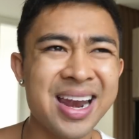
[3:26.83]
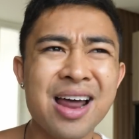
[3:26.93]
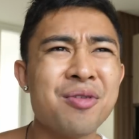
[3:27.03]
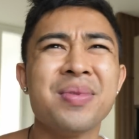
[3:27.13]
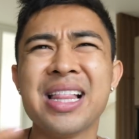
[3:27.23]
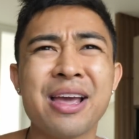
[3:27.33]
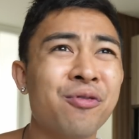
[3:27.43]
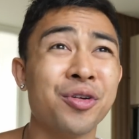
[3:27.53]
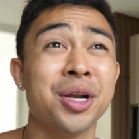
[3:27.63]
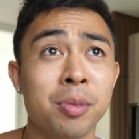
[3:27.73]
And I don't mean
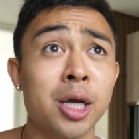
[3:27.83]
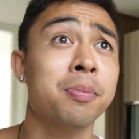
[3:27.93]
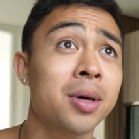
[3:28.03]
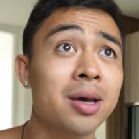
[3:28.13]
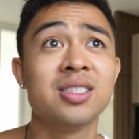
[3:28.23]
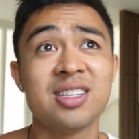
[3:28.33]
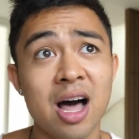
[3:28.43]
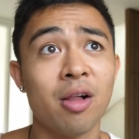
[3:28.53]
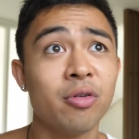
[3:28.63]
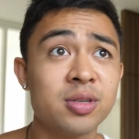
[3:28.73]
like freedom, like millions of
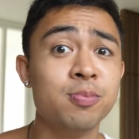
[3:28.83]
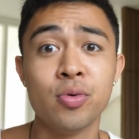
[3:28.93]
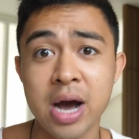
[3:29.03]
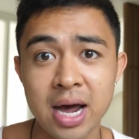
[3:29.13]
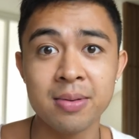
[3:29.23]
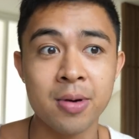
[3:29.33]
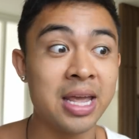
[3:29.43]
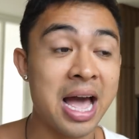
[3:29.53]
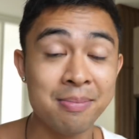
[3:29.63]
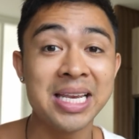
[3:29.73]
dollars Bugatti
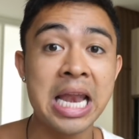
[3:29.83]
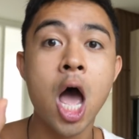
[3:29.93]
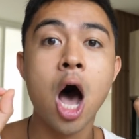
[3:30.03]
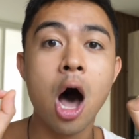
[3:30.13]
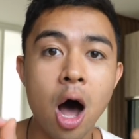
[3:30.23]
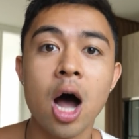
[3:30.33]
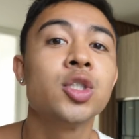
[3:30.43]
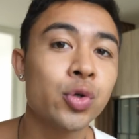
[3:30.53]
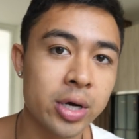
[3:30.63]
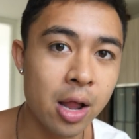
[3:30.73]
money. I mean a
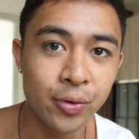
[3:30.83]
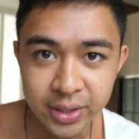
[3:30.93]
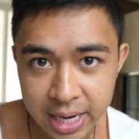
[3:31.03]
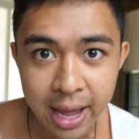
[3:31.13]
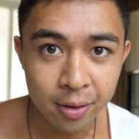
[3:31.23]
hundred dollars a day.